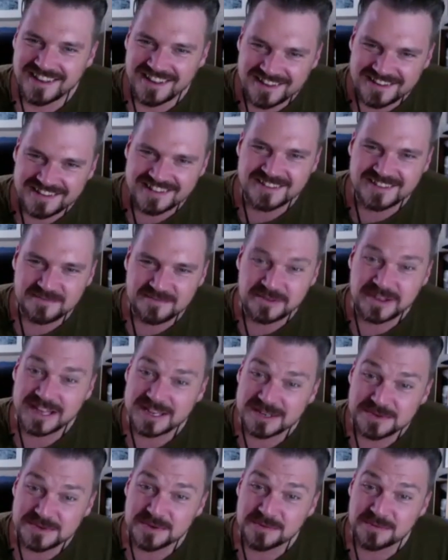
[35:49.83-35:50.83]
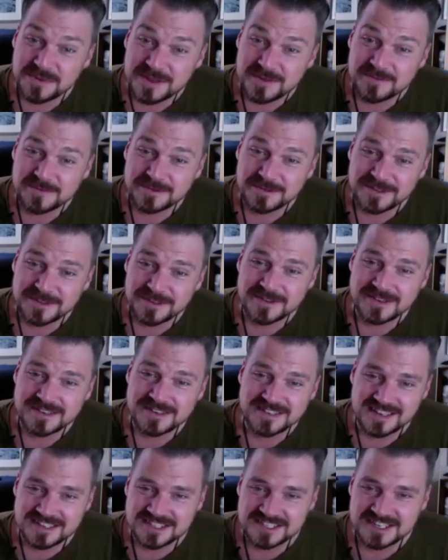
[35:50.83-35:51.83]
And that's what people do.
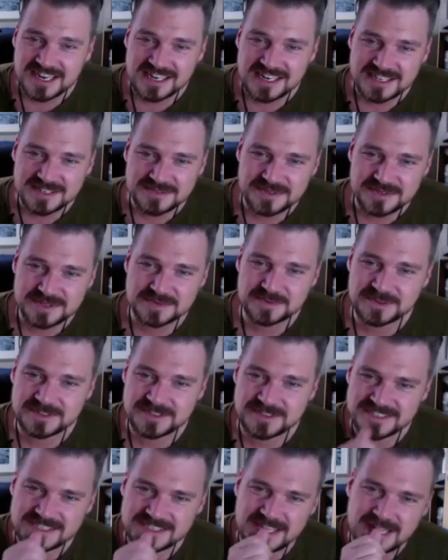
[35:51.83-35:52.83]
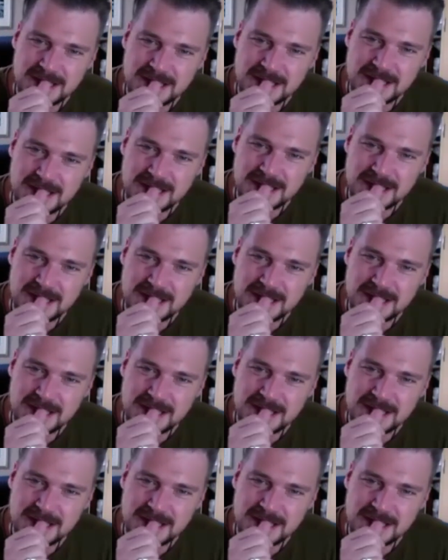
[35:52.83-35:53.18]
It's like Chinese whispers, and